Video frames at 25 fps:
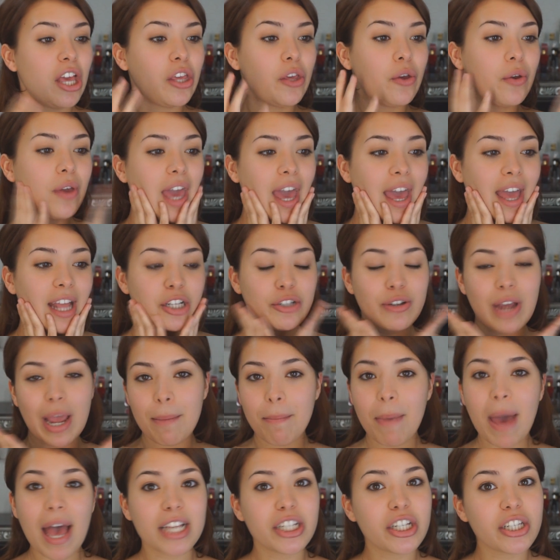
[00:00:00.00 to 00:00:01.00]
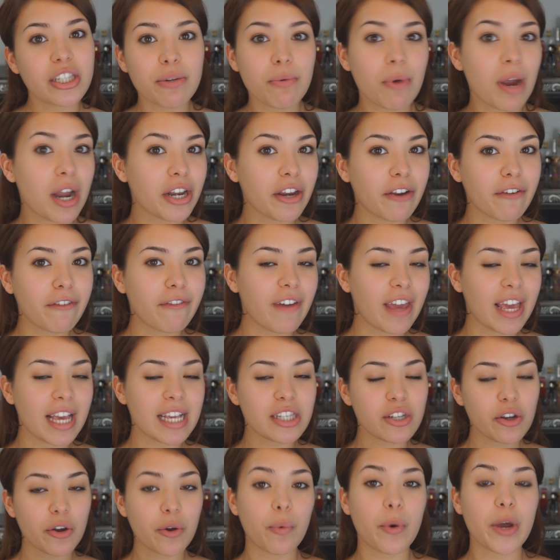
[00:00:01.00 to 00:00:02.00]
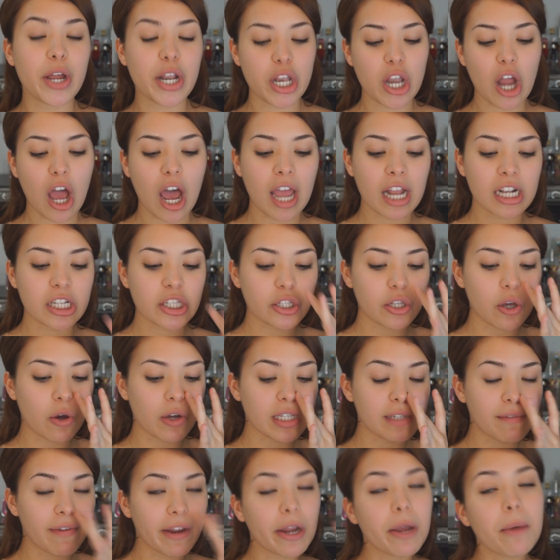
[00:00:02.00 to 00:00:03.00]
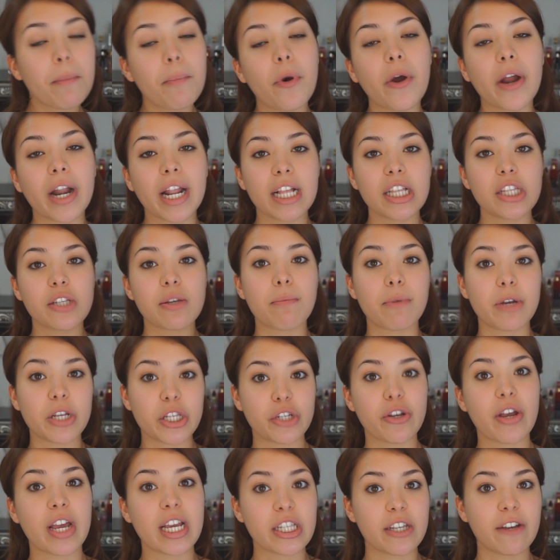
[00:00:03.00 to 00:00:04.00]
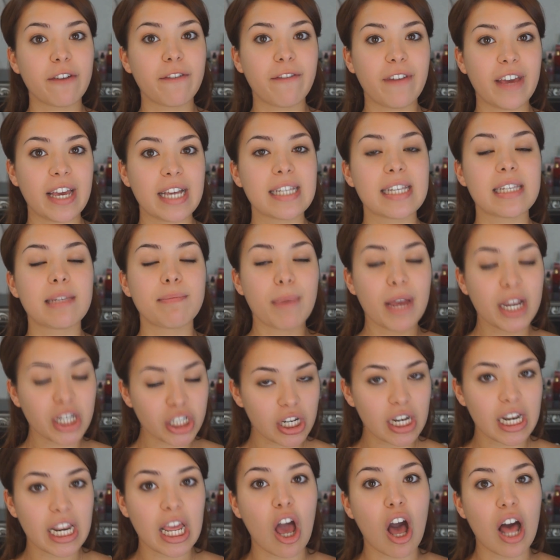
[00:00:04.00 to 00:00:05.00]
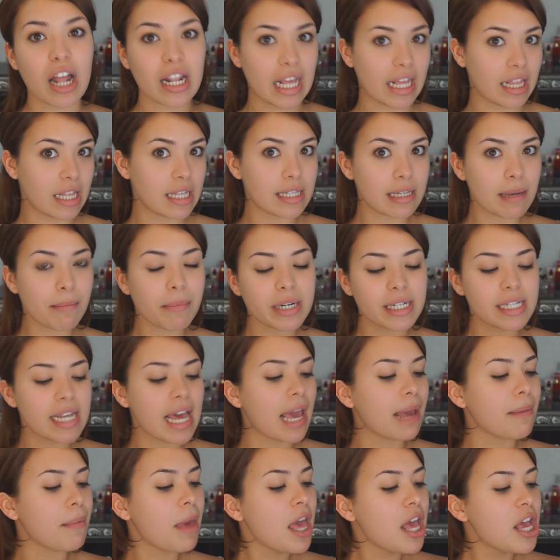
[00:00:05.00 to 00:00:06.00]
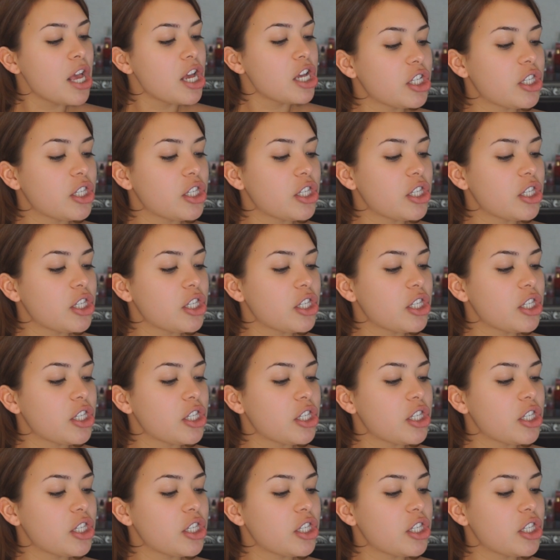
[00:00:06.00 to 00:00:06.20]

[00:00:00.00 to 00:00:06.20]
you get dry patches around your face or whatnot, so it's very important to moisturize your face, especially on like the summertime.